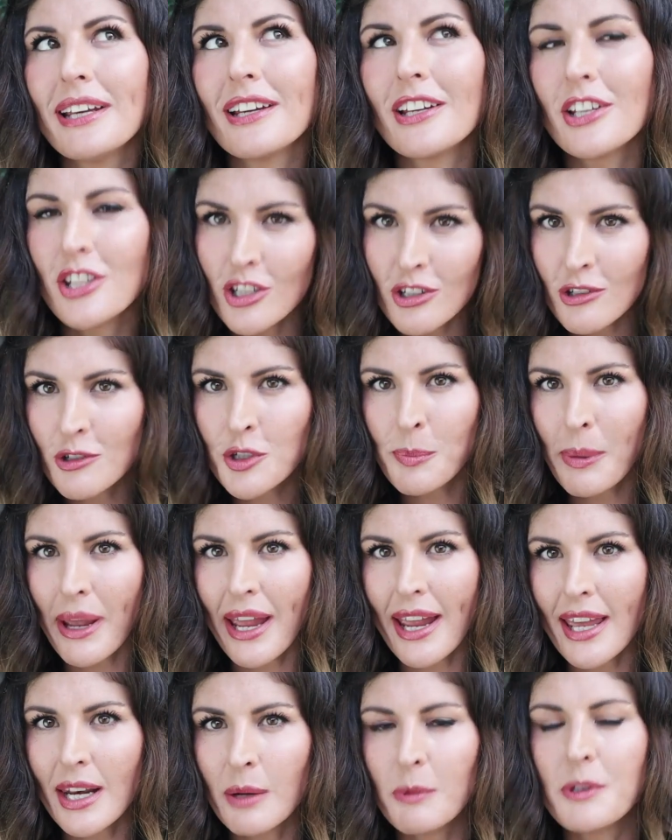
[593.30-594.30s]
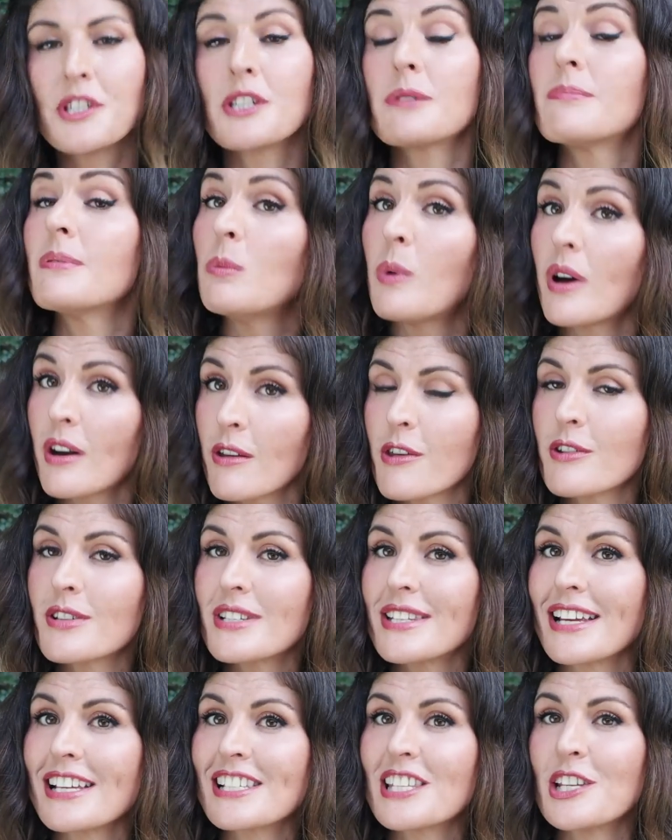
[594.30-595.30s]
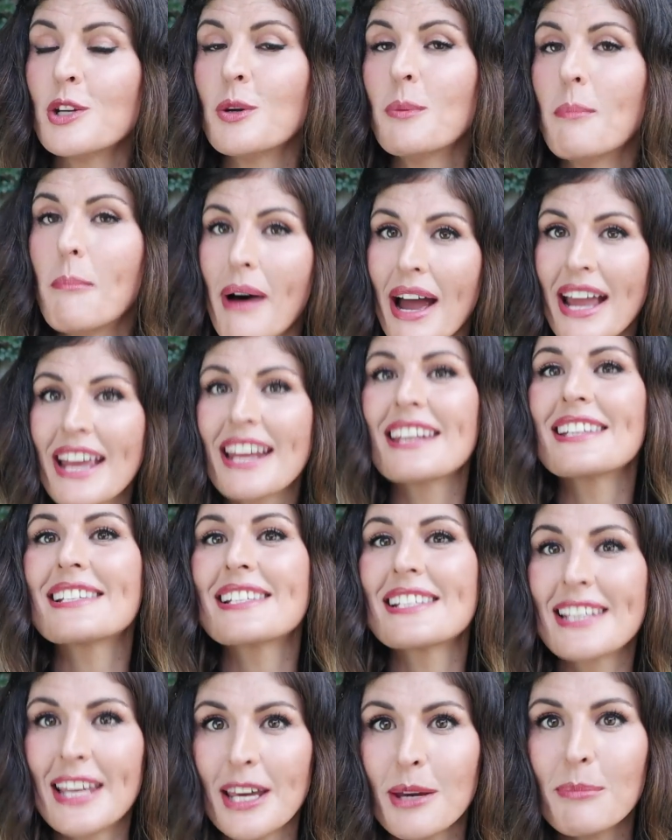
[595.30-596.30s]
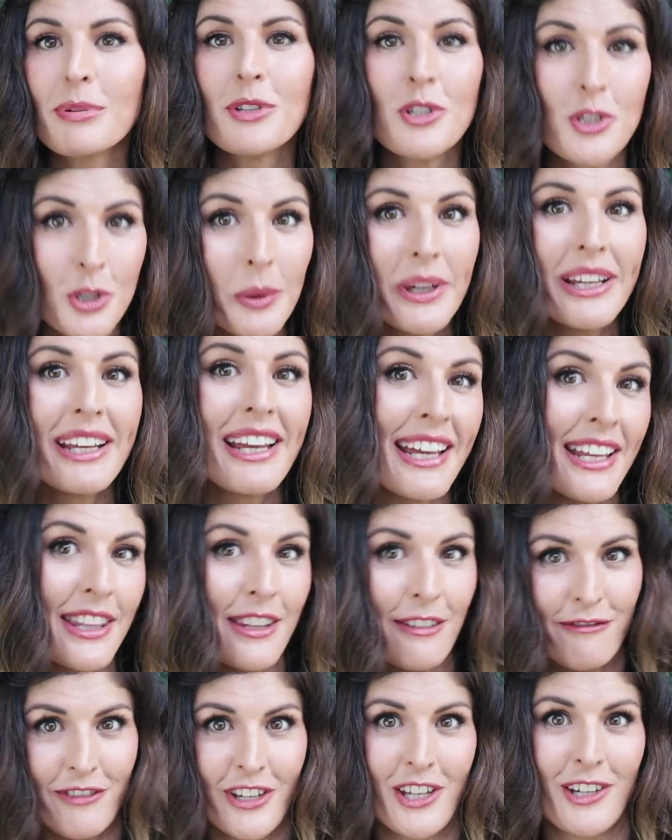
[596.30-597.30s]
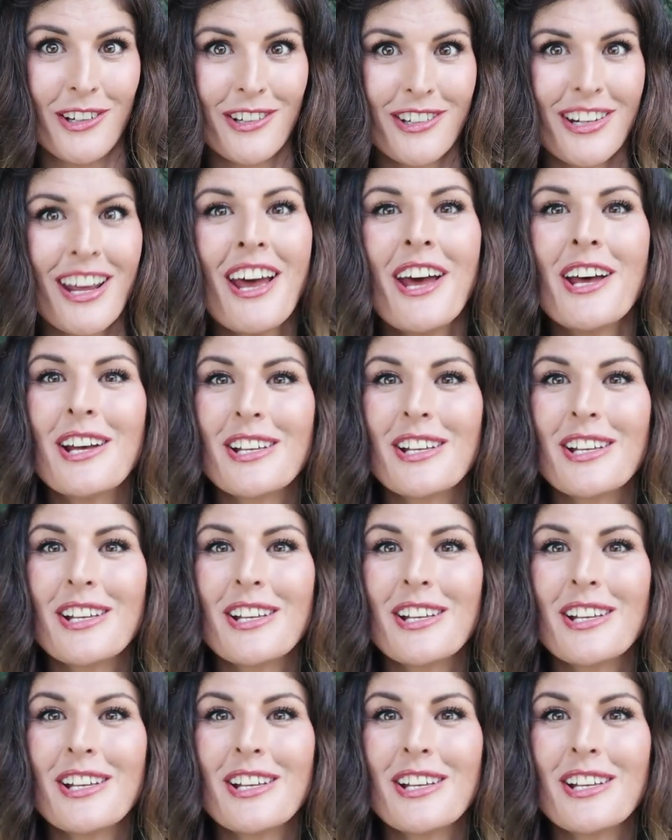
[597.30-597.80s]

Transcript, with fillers: be a huge pain, it would just be one of those things that you might skip doing in the field.